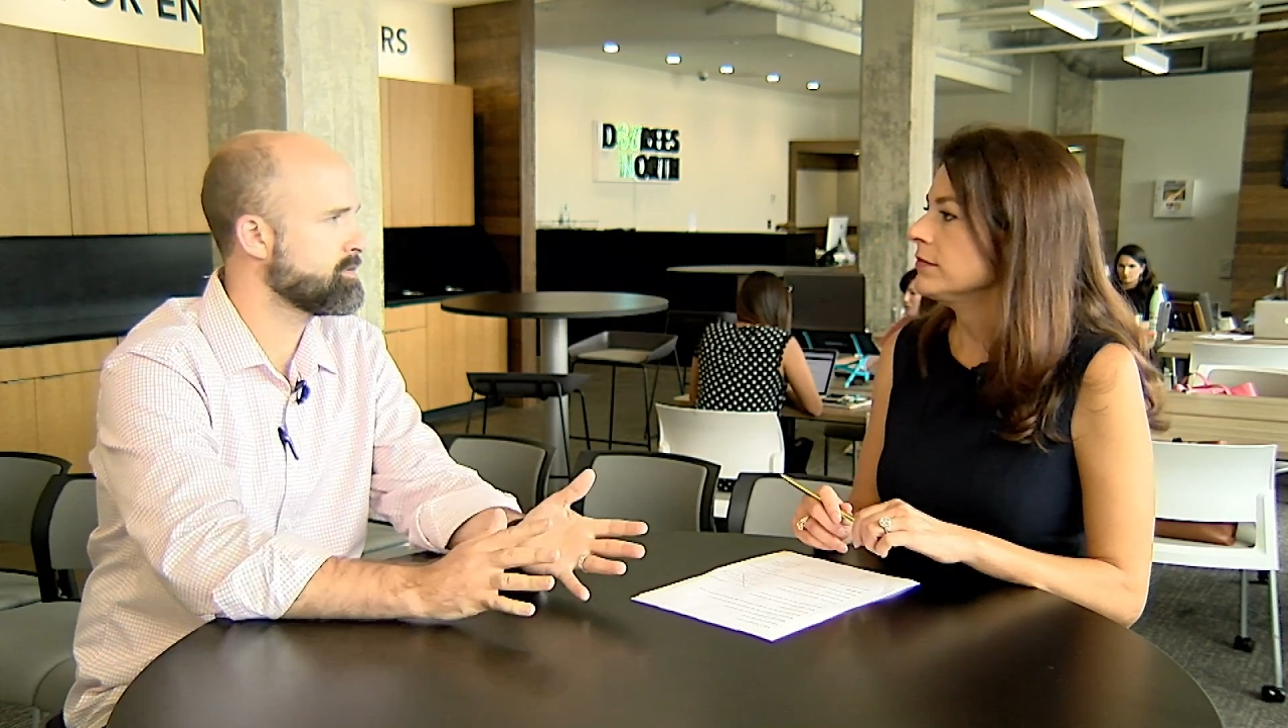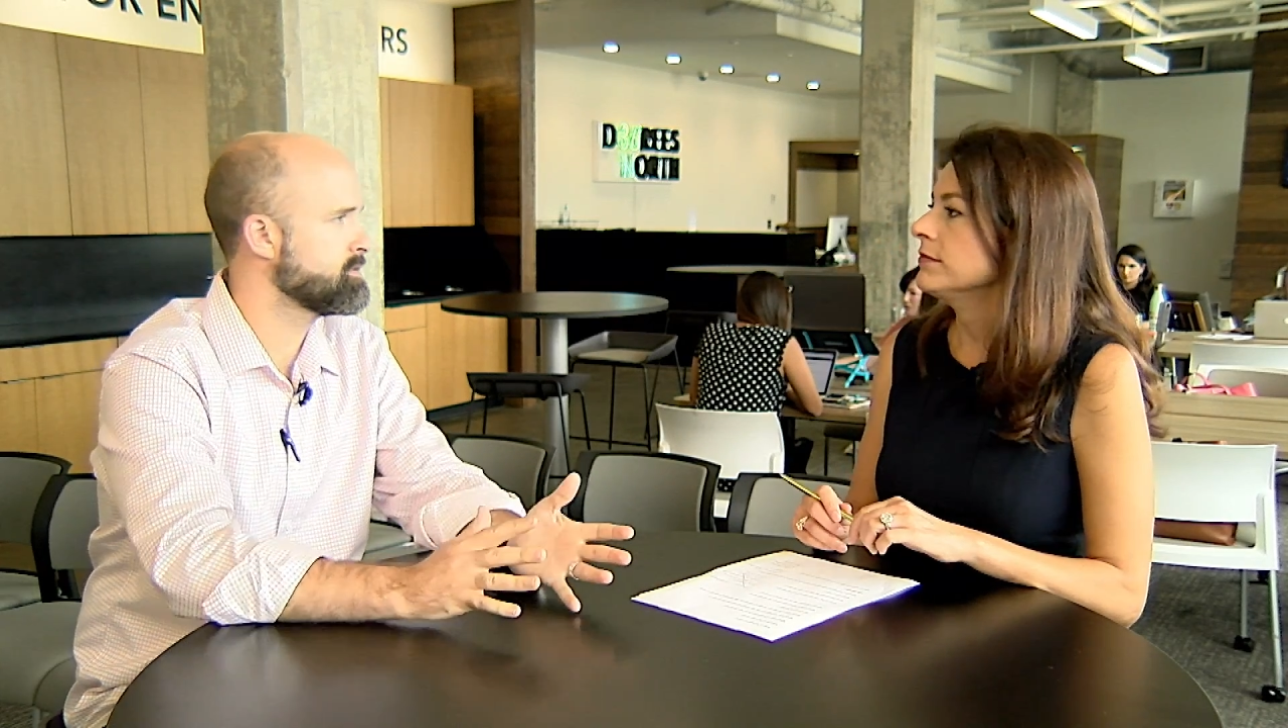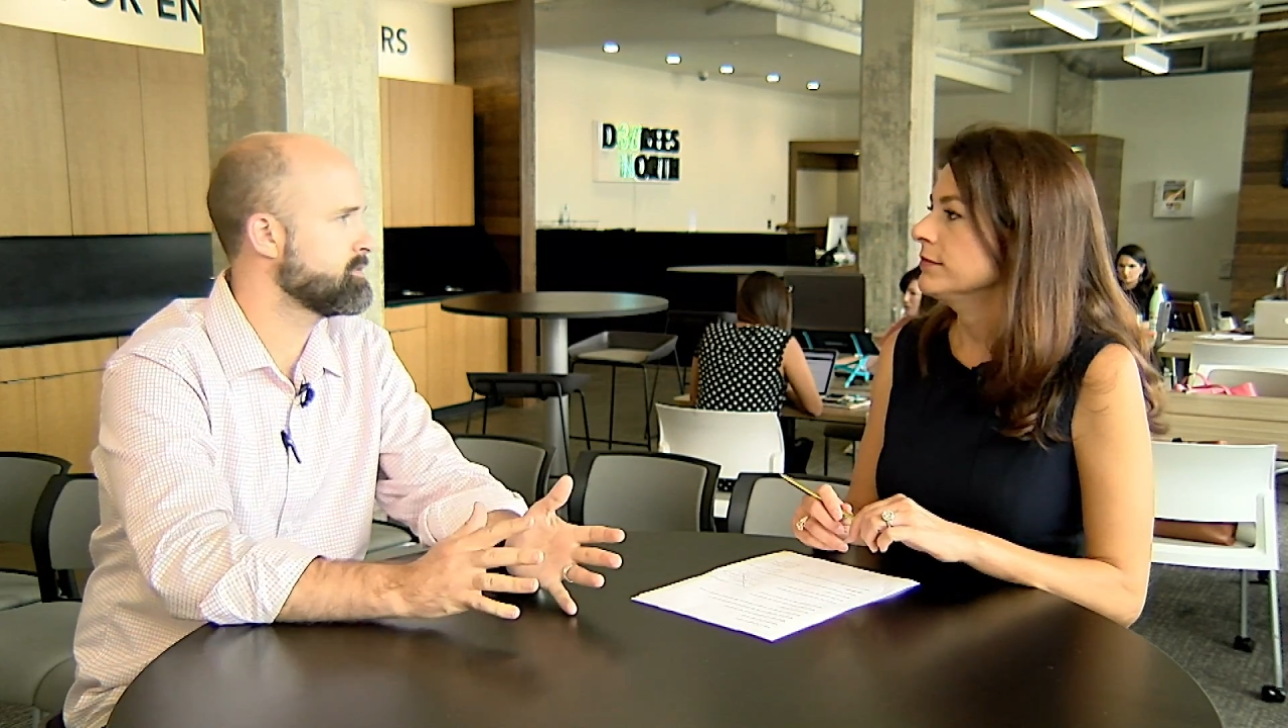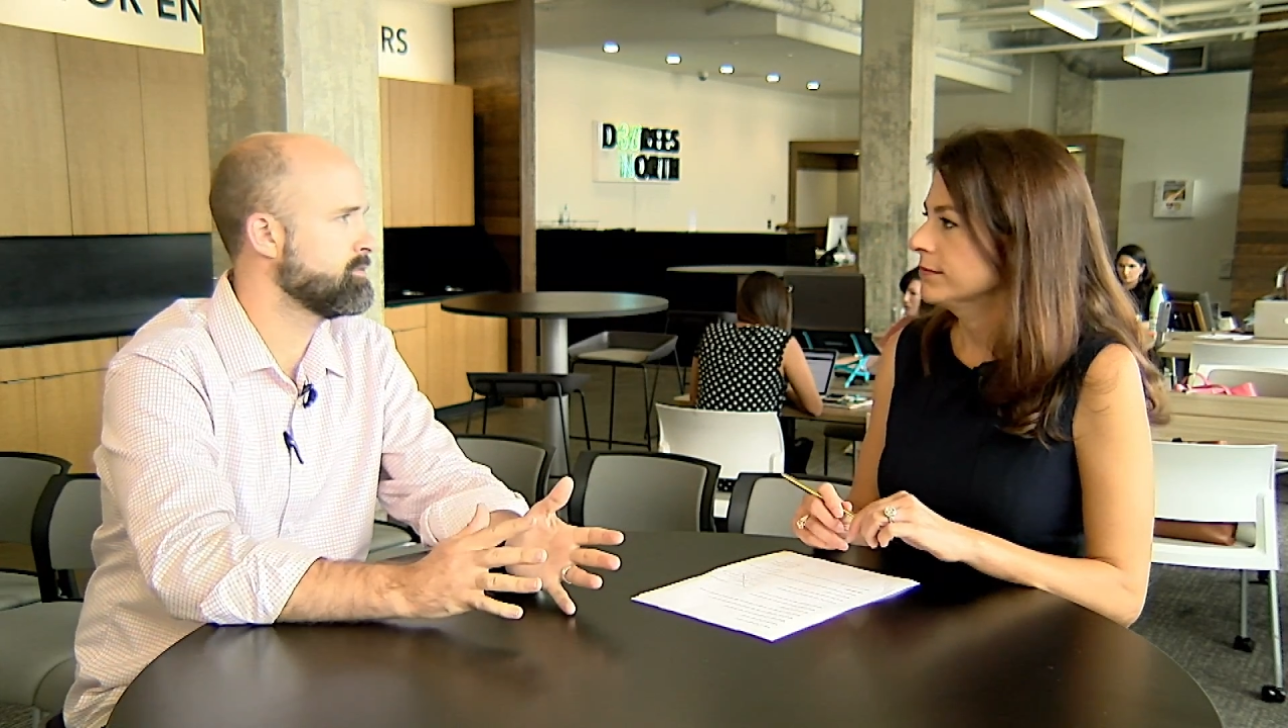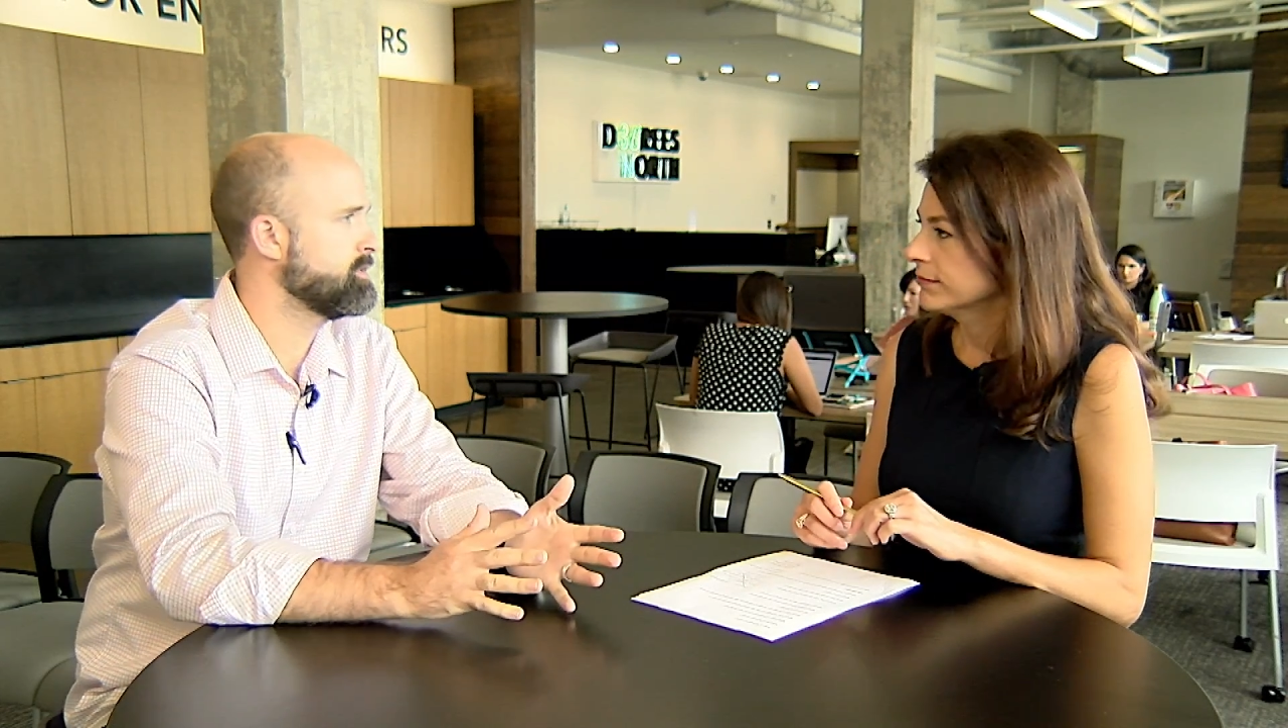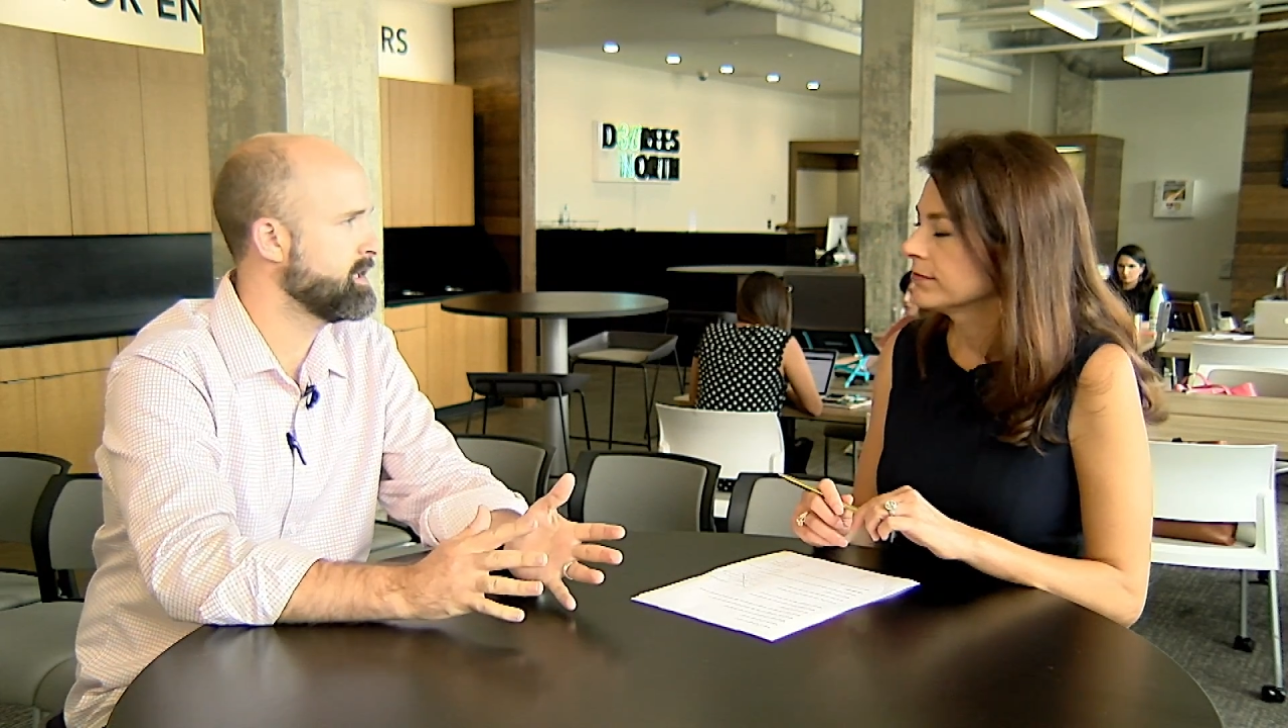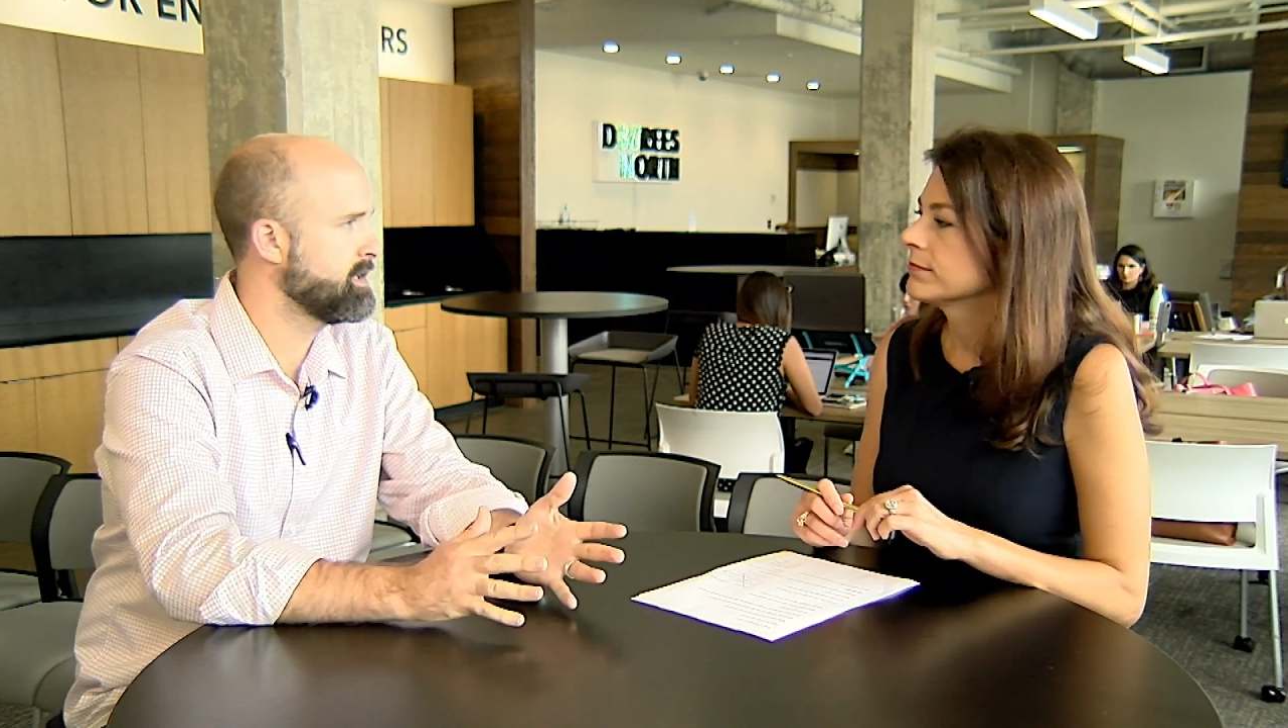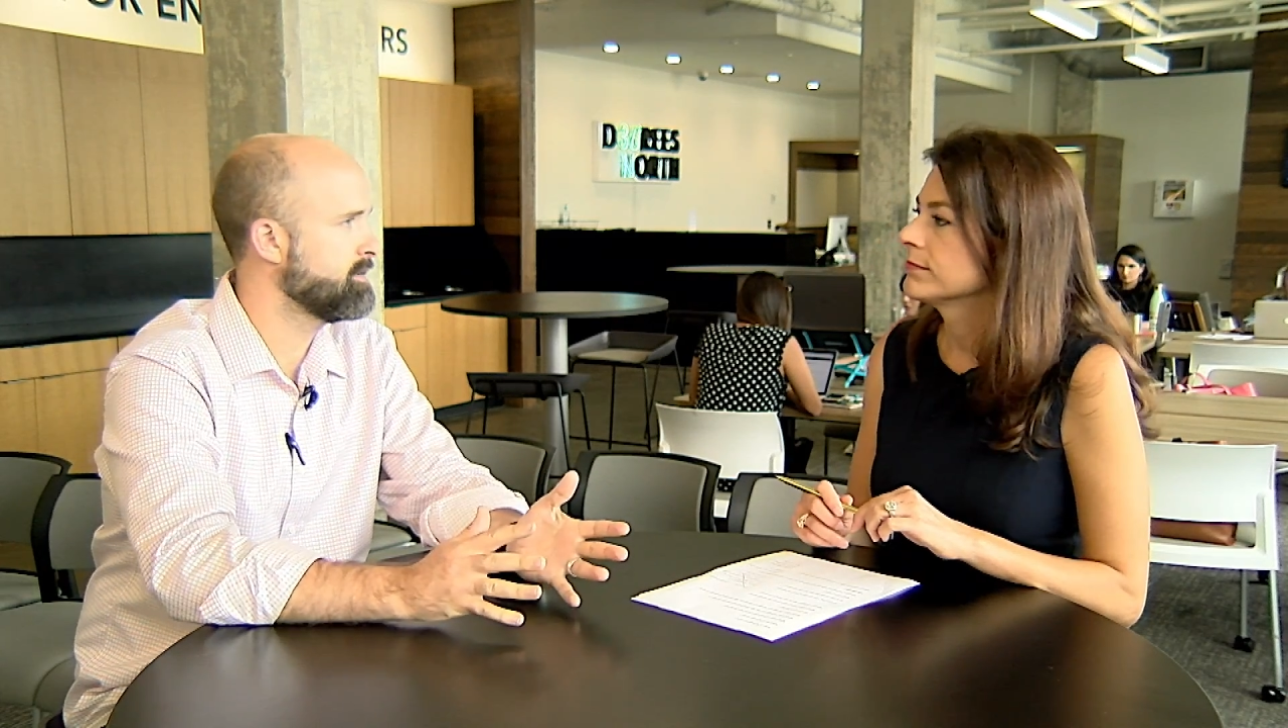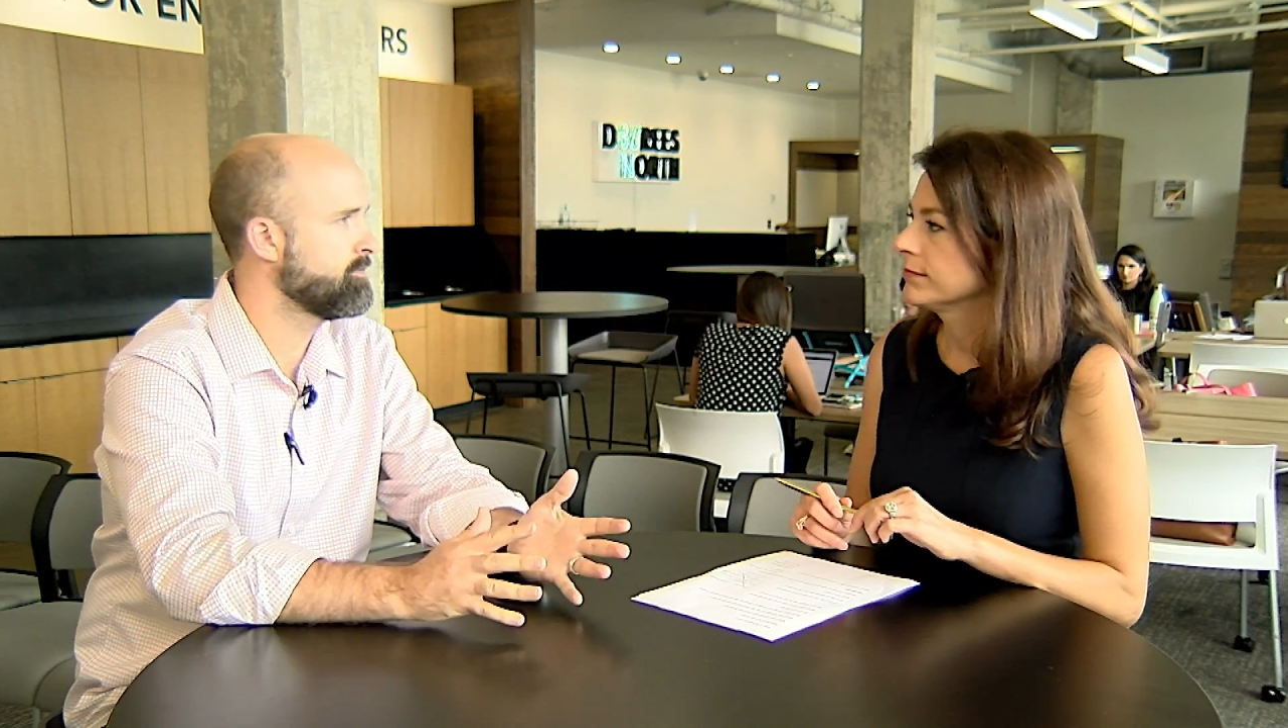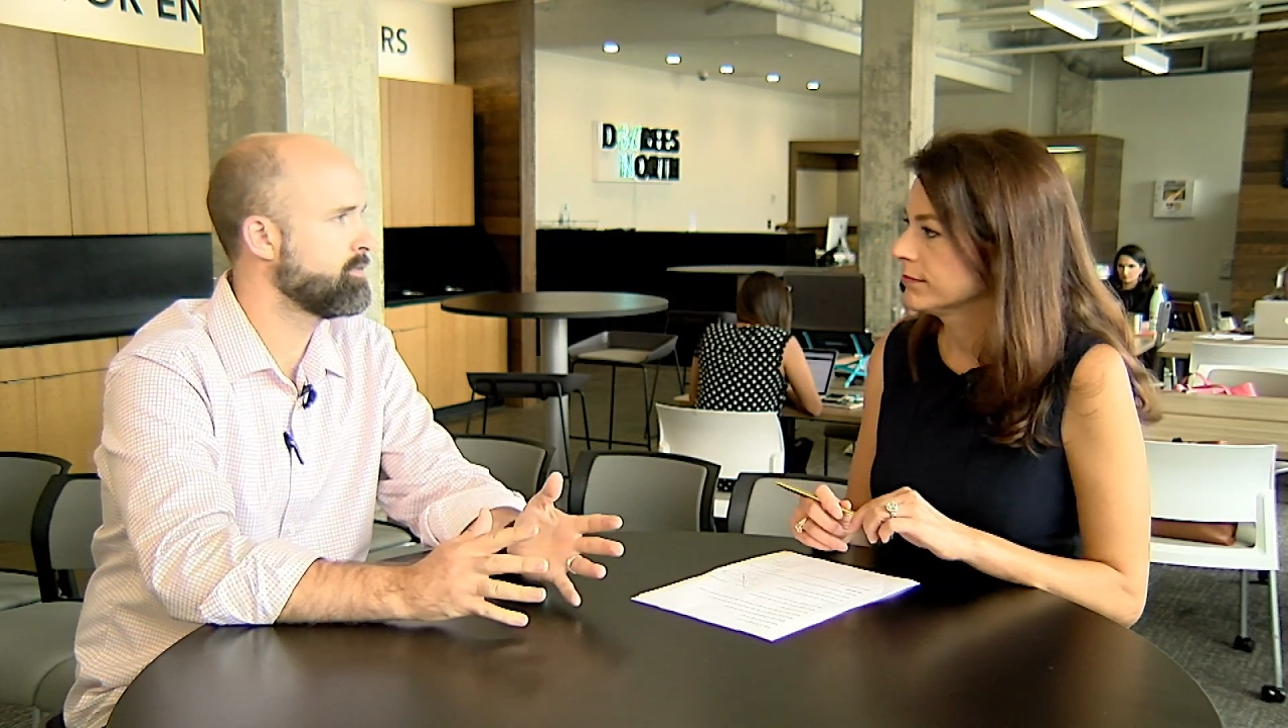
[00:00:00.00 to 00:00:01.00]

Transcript: also will need it